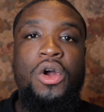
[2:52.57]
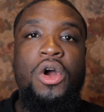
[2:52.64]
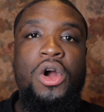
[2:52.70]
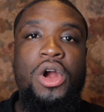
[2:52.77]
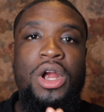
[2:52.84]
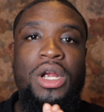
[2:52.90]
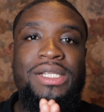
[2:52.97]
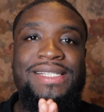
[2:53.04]

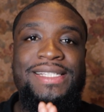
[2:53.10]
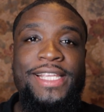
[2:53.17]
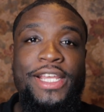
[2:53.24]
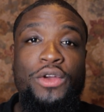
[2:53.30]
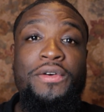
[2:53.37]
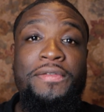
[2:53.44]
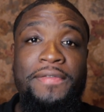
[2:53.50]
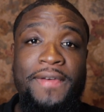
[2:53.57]
are
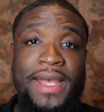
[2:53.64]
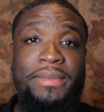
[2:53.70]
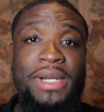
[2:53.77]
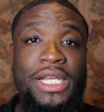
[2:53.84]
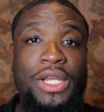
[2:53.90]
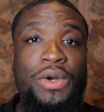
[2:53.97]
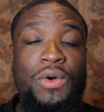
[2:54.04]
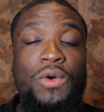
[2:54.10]
single
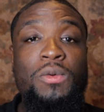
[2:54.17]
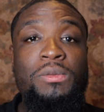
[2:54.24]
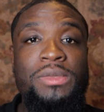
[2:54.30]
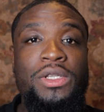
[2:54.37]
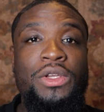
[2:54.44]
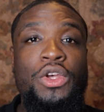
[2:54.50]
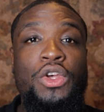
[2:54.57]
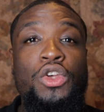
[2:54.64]
family homes,